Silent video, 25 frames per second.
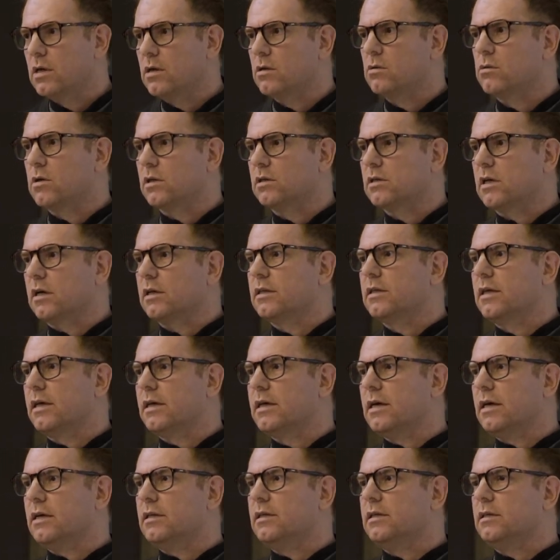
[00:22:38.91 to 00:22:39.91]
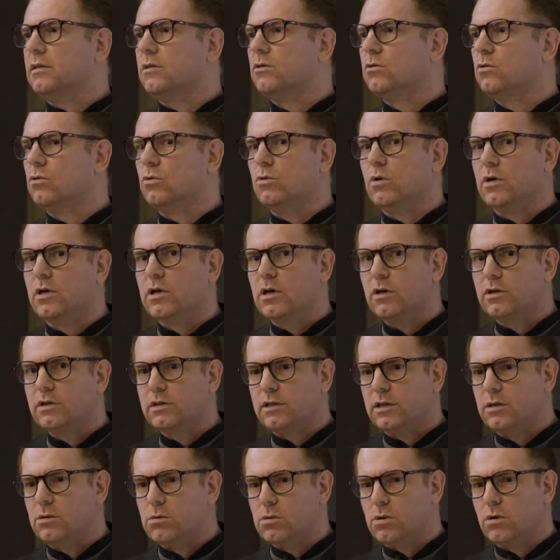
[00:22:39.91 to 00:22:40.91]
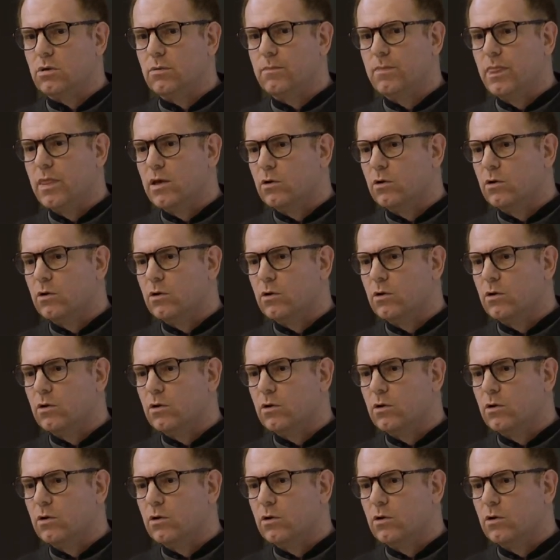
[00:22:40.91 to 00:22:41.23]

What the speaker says: that are taken into account in the